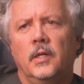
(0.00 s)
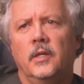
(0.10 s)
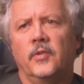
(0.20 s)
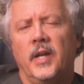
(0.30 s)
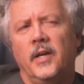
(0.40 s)

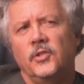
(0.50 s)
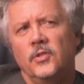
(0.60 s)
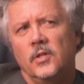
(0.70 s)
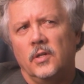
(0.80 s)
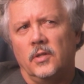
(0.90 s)
If an
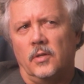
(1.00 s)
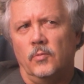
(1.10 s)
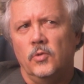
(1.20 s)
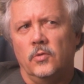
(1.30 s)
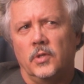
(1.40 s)
astronaut on the
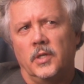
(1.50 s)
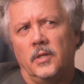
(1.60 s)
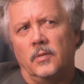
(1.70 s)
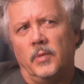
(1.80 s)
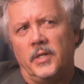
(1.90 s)
moon
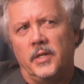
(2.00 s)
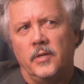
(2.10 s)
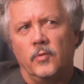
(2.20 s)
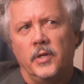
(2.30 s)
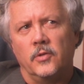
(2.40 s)
can
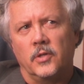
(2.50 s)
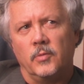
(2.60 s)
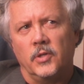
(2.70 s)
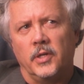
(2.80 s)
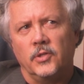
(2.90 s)
maintain radio
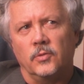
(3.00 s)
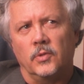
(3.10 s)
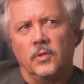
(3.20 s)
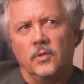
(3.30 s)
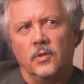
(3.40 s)
communication
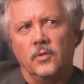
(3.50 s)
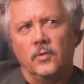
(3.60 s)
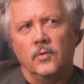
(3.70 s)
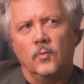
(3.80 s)
with the Earth,